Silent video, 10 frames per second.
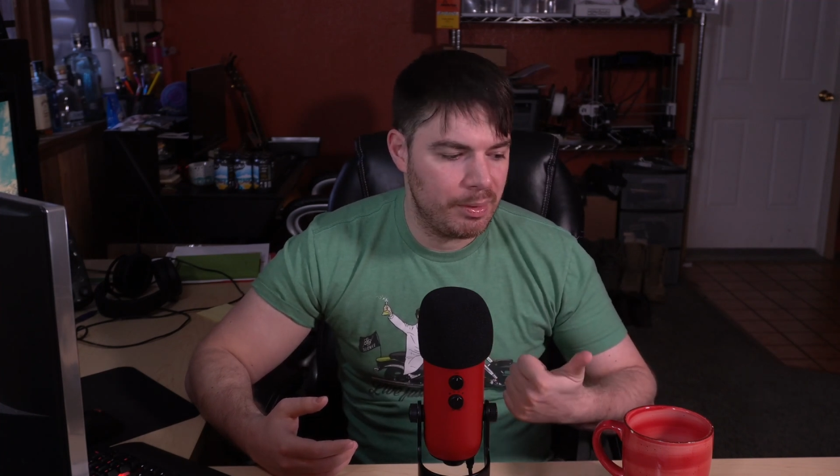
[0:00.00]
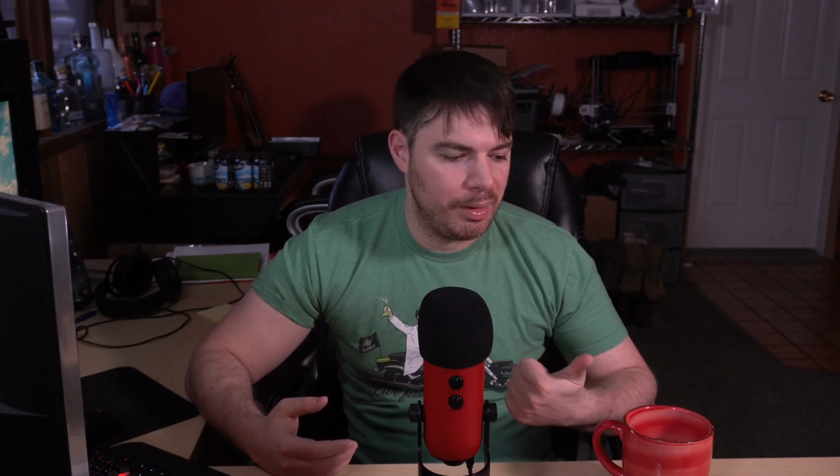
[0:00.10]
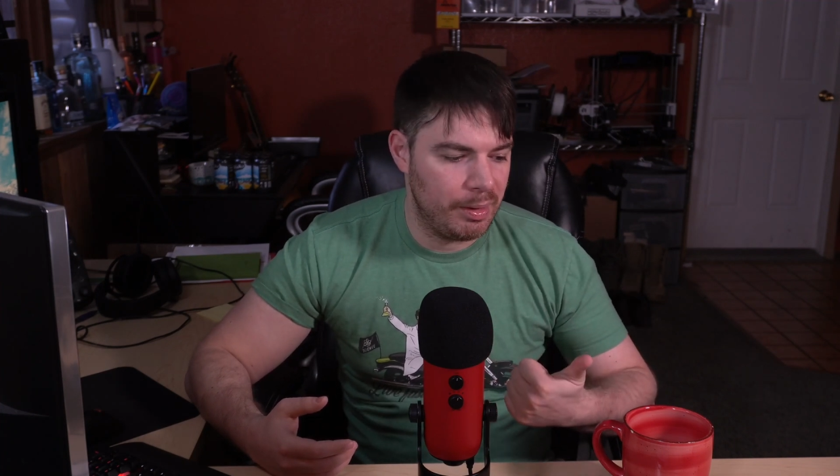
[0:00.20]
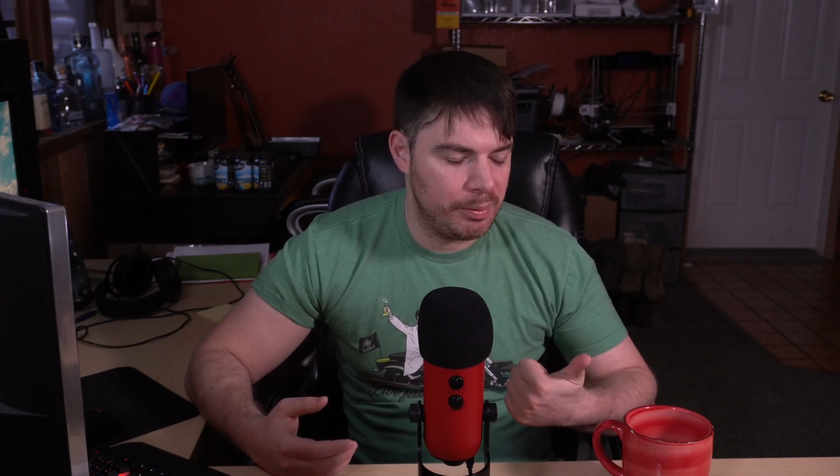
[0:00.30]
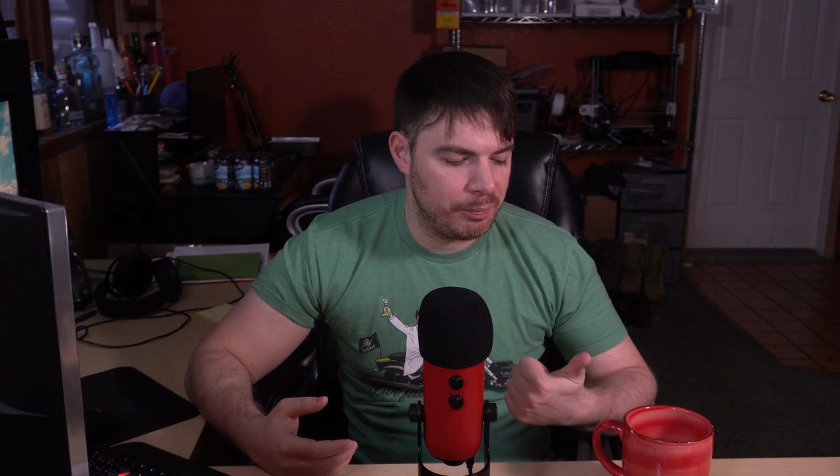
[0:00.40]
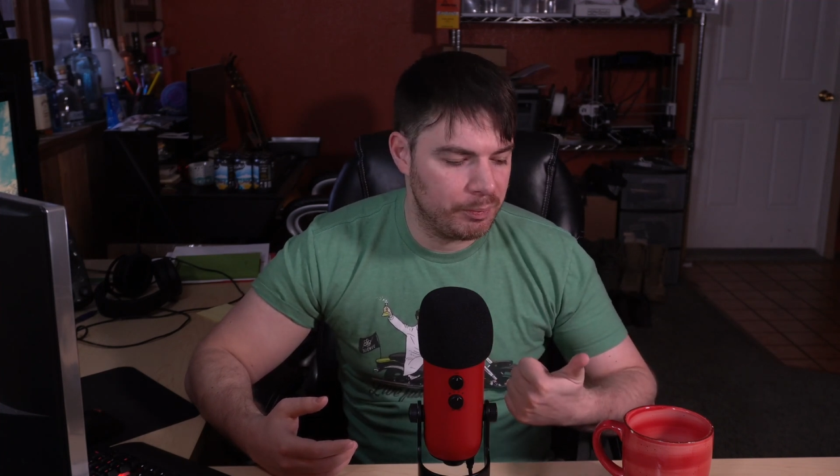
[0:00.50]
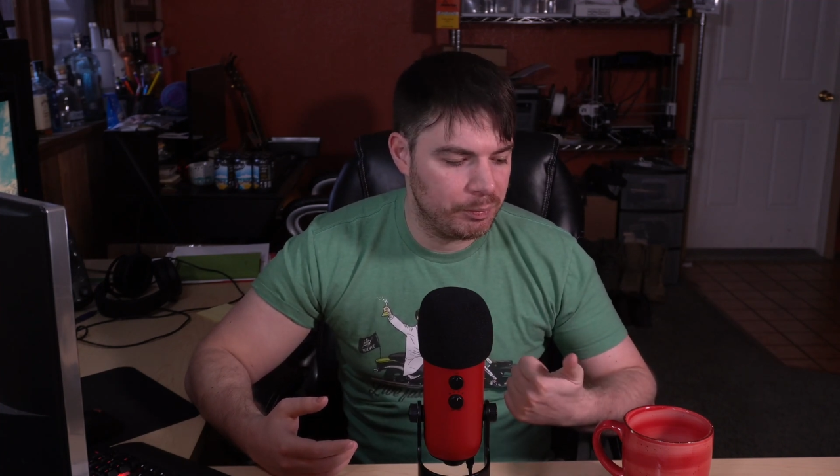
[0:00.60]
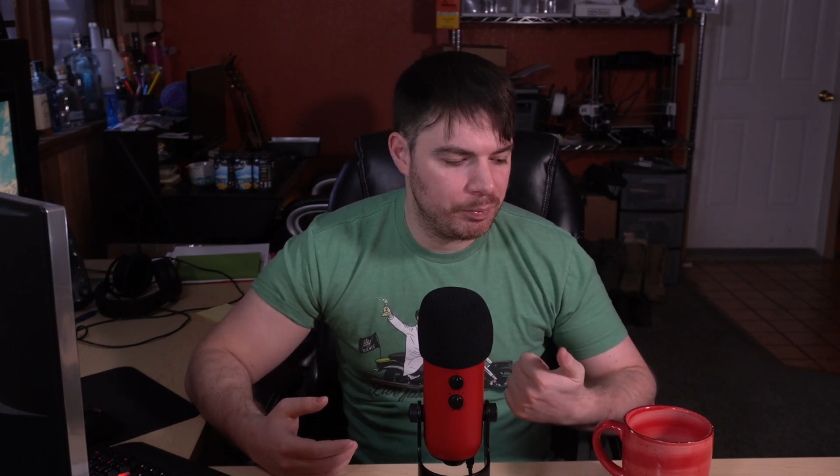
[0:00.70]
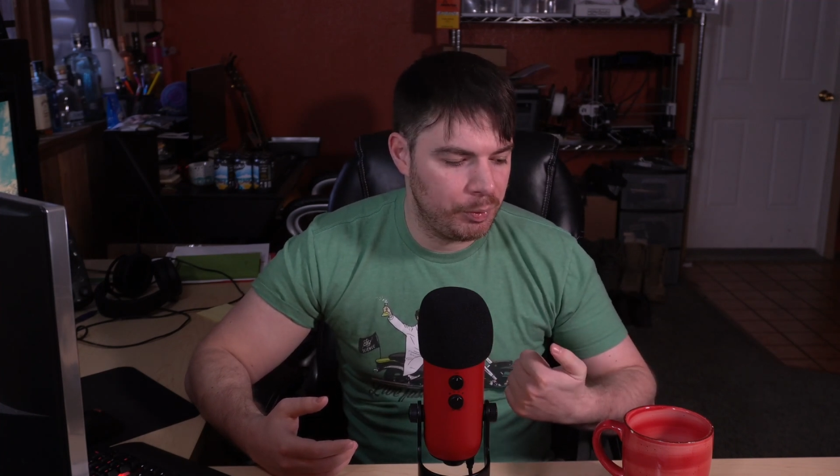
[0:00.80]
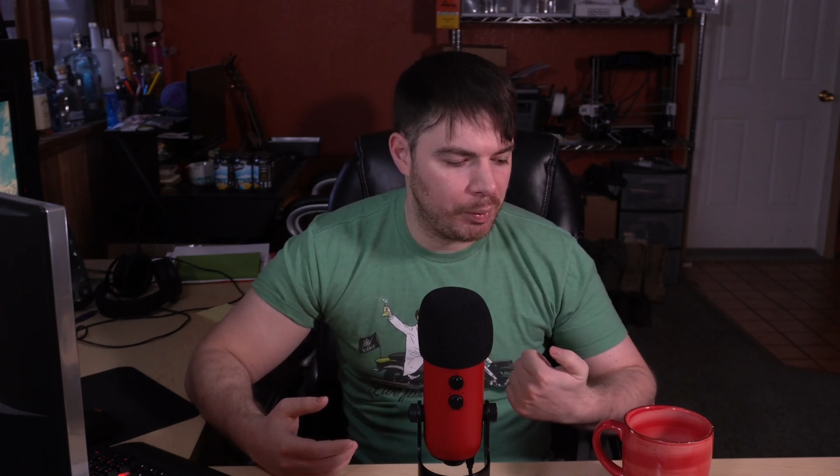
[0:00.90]

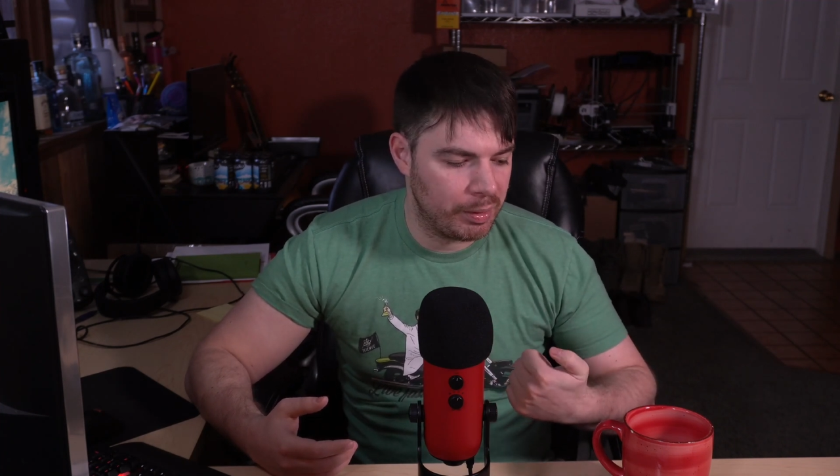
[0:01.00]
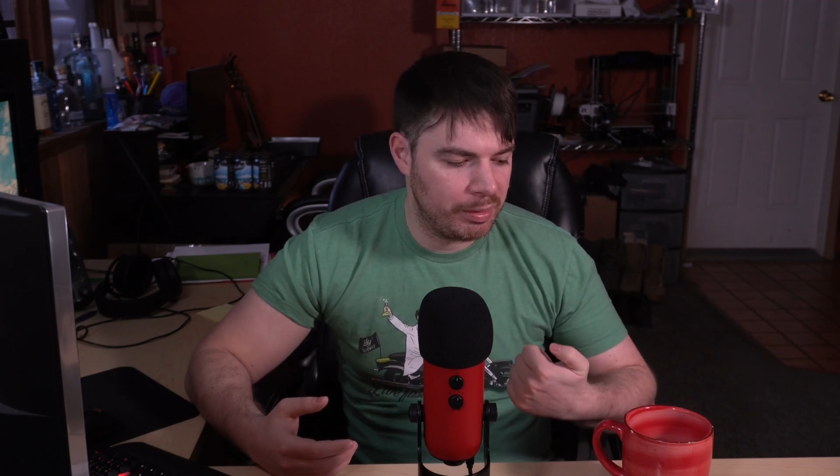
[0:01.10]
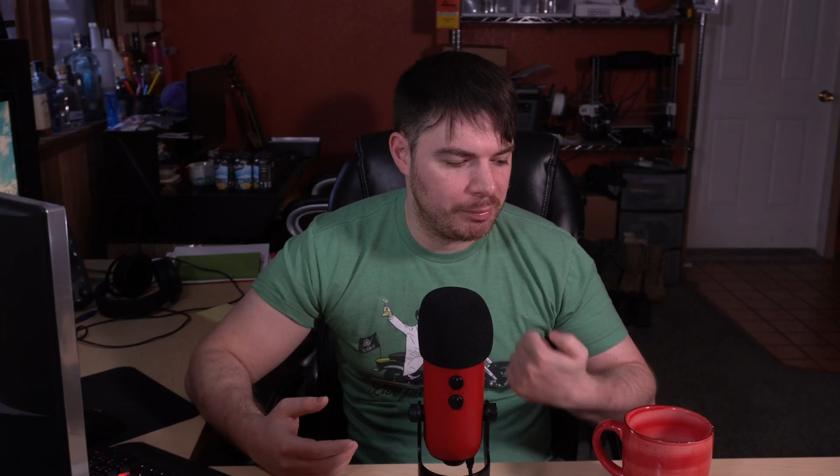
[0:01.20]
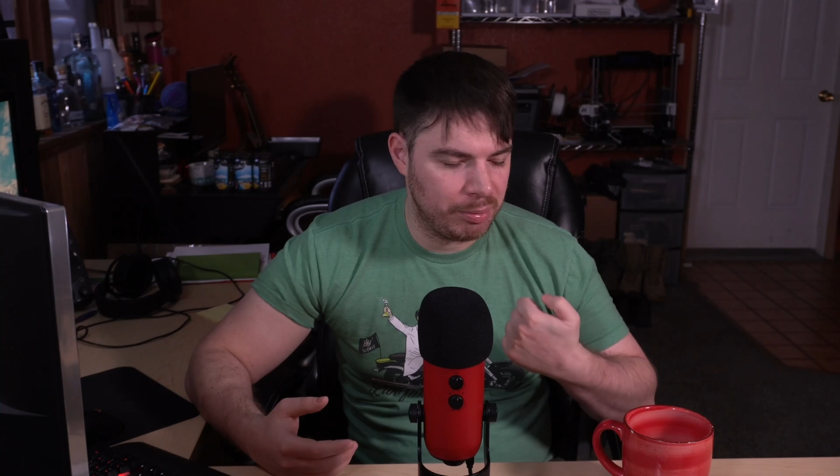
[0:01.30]
who wanted to